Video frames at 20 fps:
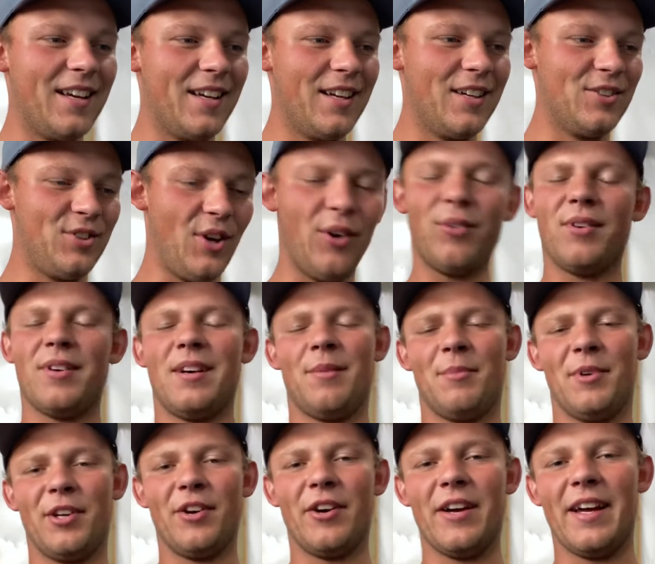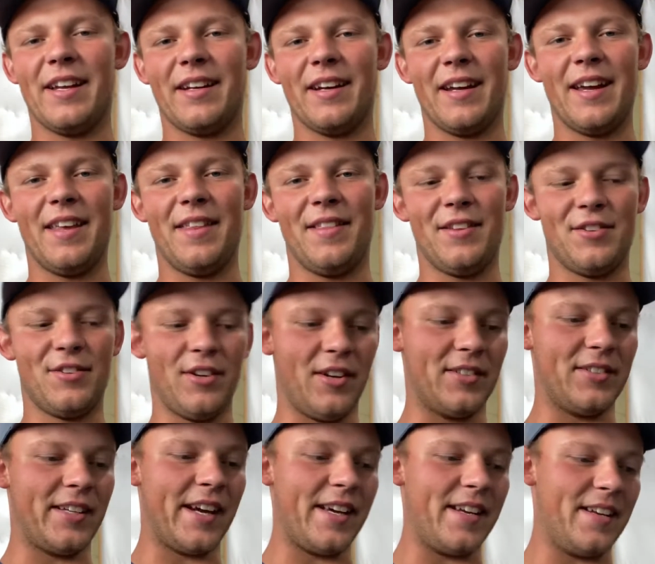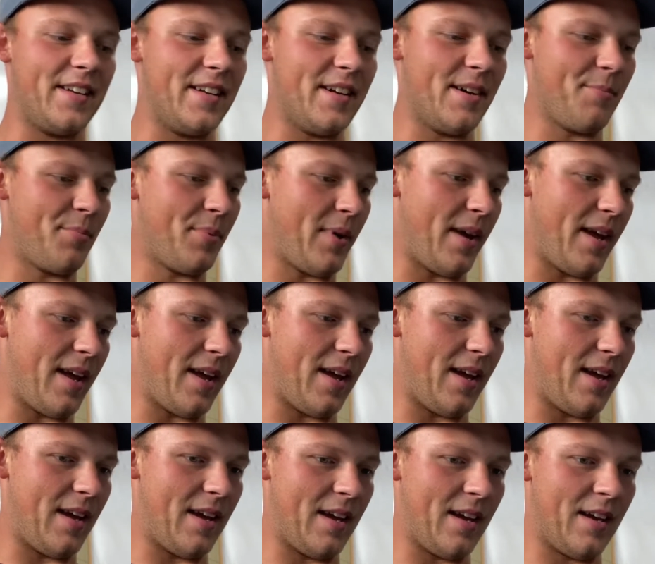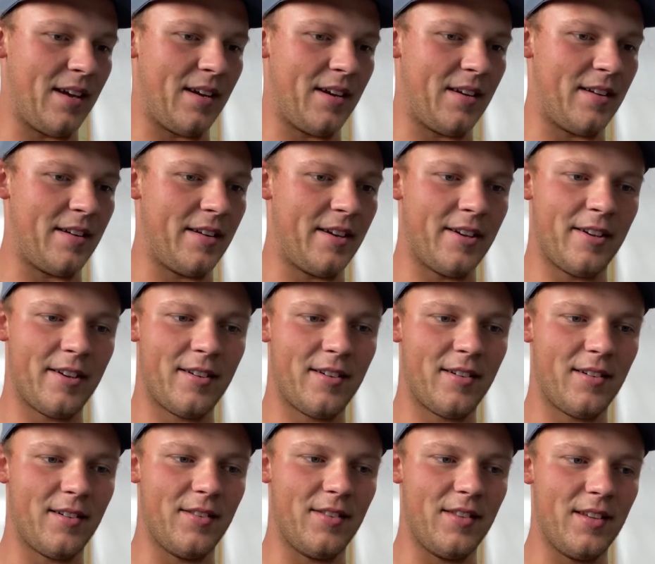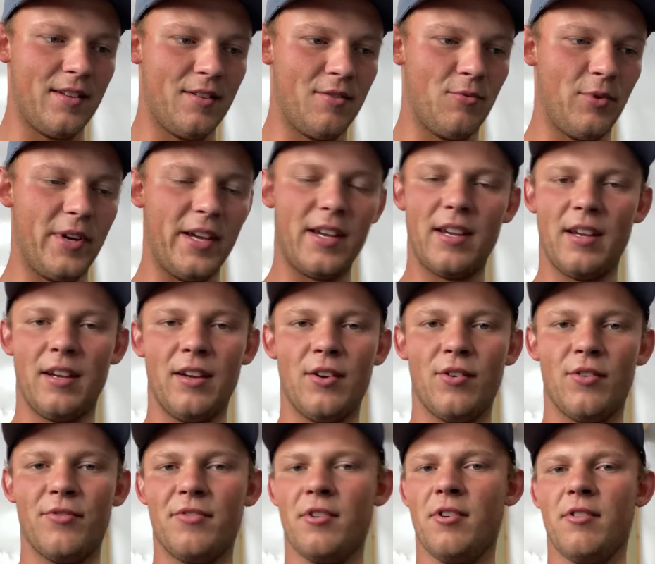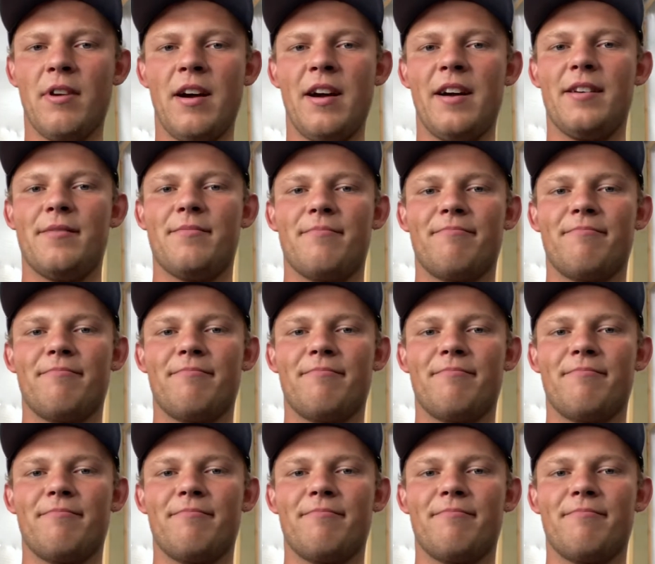So I'm gonna go ahead and get this all tightened up, and then we can go for a ride.